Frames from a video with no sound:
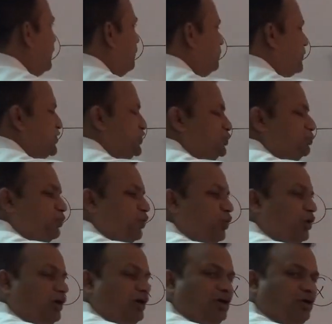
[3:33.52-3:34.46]
much
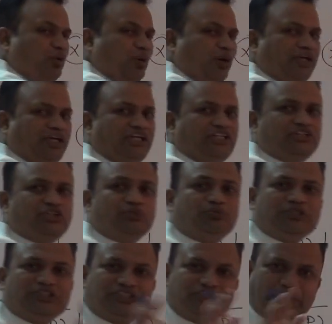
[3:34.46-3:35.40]
more quantities of
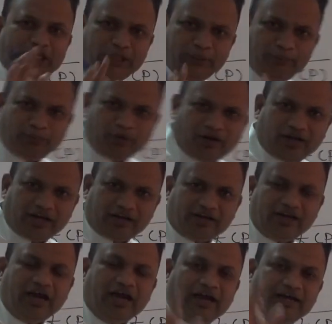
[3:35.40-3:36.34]
the same product,
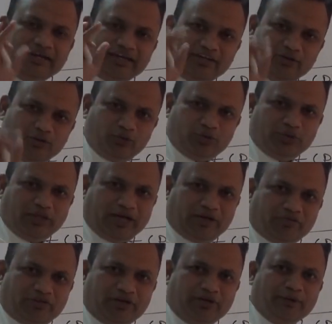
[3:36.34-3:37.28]
and due to
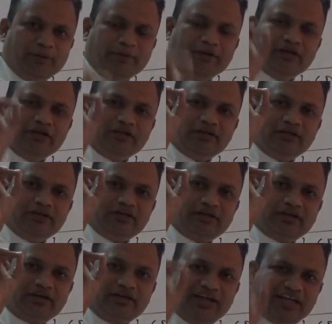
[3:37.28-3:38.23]
that one,
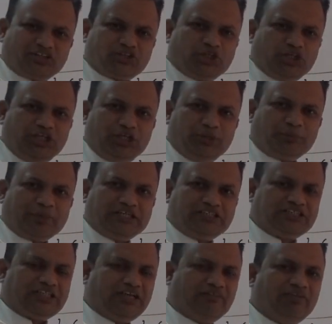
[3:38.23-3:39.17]
reduction in
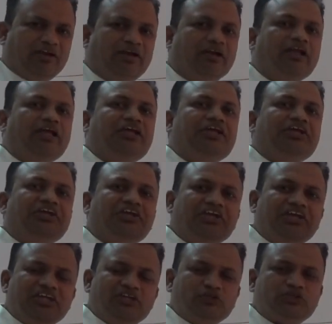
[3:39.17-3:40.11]
price level
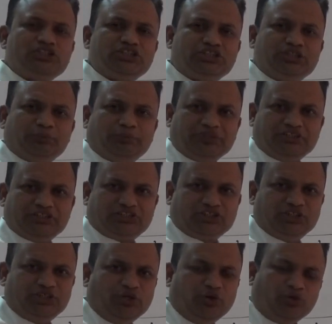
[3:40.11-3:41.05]
induces the
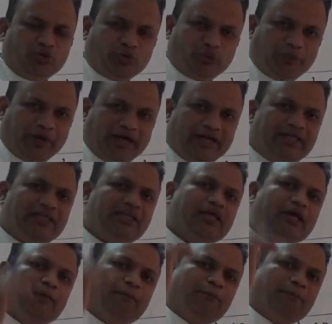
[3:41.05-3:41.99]
person to buy
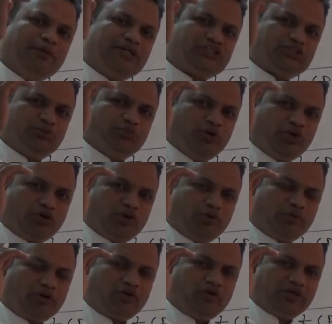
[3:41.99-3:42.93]
much more
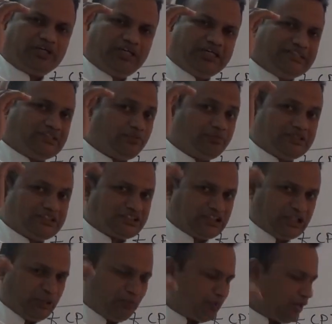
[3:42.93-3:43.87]
quantities of the
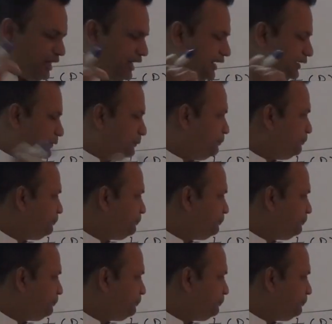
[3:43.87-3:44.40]
same product.